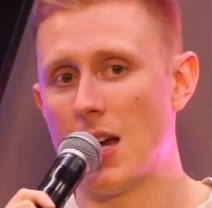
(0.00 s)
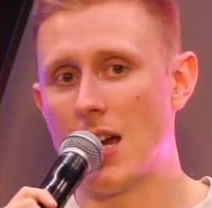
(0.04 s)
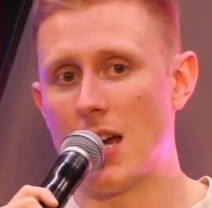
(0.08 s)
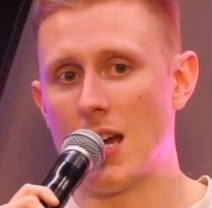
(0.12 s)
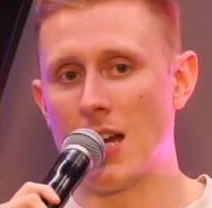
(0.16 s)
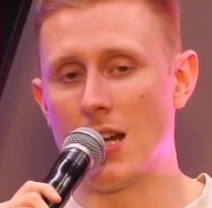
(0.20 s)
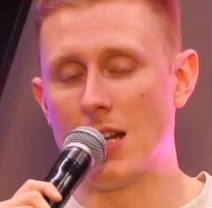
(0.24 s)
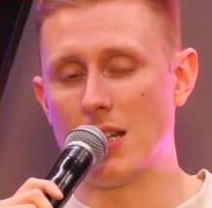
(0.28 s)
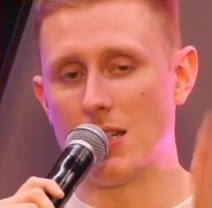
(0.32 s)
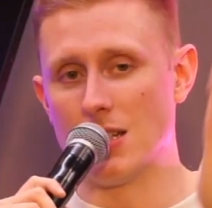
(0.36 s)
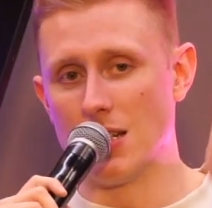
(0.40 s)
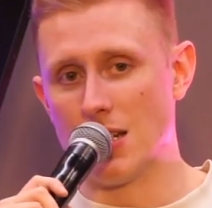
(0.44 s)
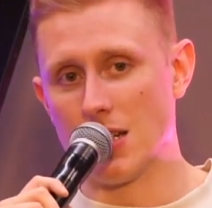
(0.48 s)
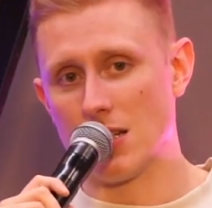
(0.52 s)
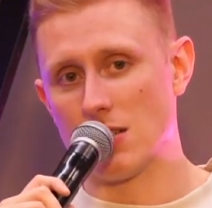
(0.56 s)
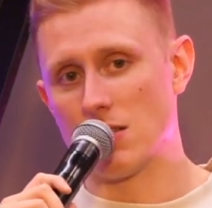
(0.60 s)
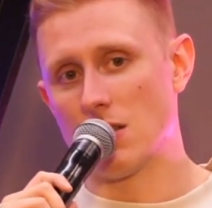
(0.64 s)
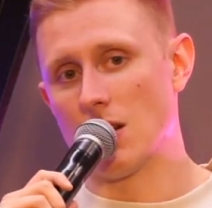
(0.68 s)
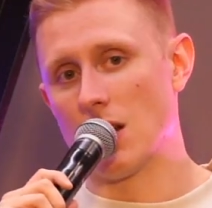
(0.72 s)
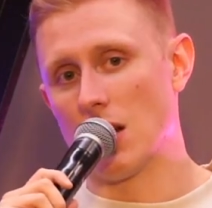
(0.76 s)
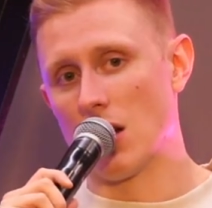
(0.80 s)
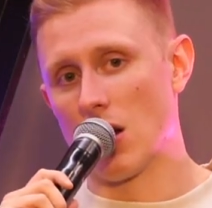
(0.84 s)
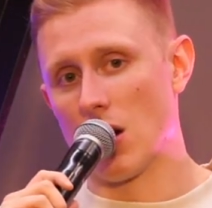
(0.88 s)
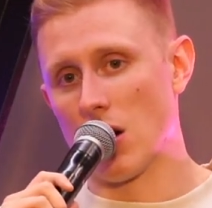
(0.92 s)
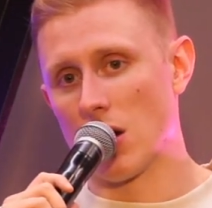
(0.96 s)
it is
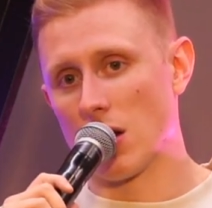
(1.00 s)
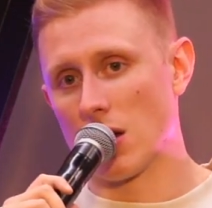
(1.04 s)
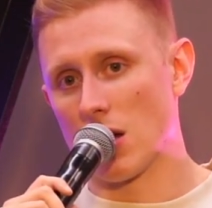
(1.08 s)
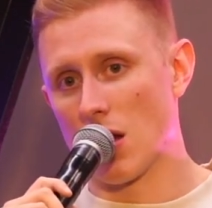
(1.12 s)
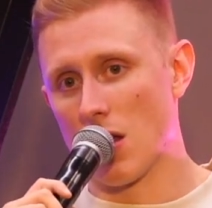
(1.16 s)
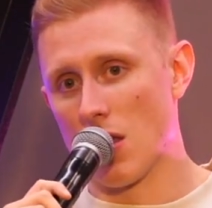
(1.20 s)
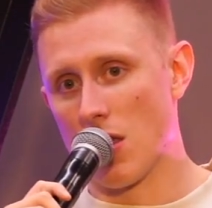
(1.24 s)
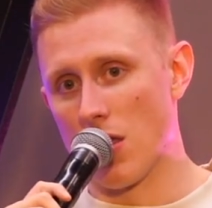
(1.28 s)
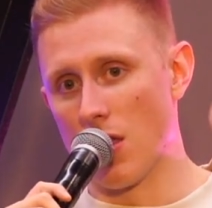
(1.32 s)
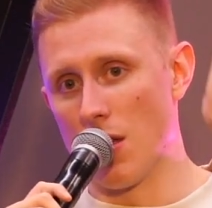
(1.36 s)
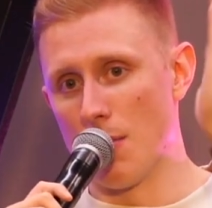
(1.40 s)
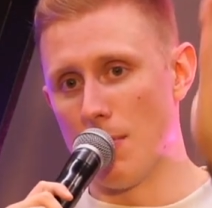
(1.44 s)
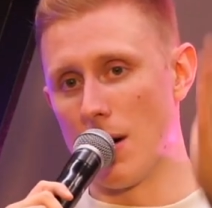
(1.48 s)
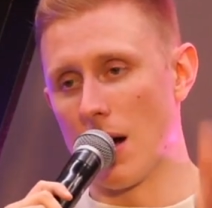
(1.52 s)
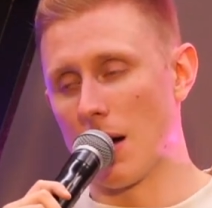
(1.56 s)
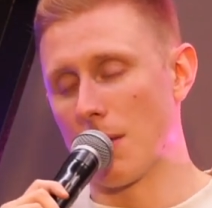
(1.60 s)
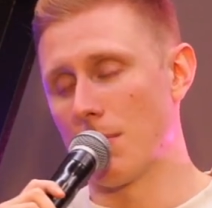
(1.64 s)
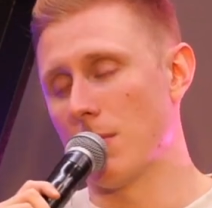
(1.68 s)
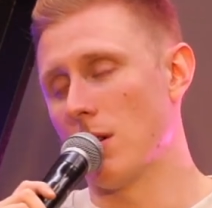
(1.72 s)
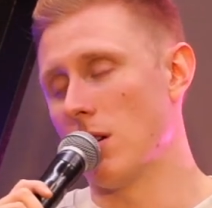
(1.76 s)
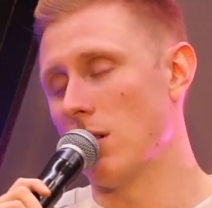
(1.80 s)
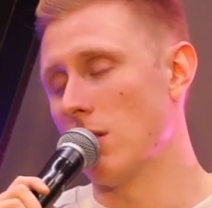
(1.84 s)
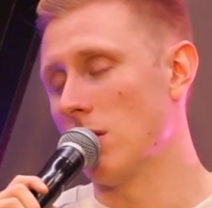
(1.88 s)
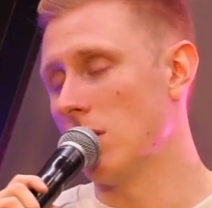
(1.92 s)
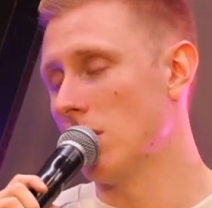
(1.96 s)
literally like the
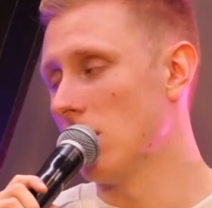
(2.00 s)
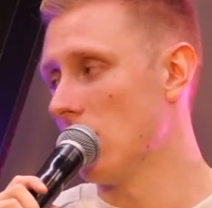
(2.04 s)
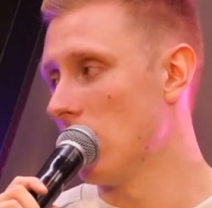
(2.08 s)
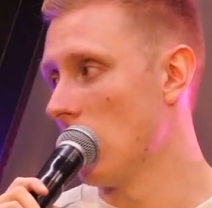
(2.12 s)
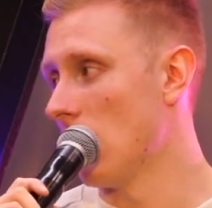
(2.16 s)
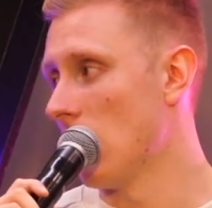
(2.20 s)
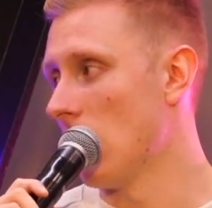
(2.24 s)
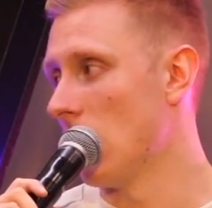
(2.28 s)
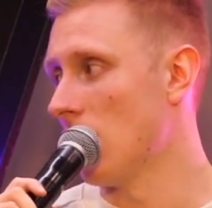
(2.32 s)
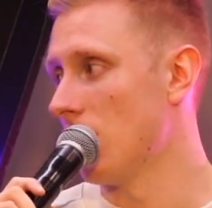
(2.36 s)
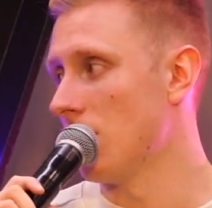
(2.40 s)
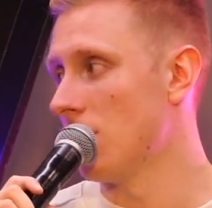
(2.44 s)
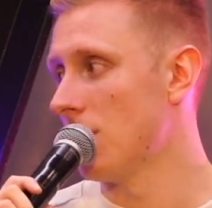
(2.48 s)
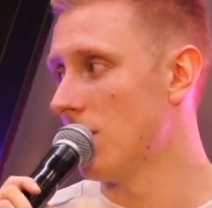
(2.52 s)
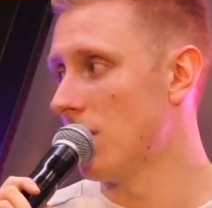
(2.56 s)
backbone of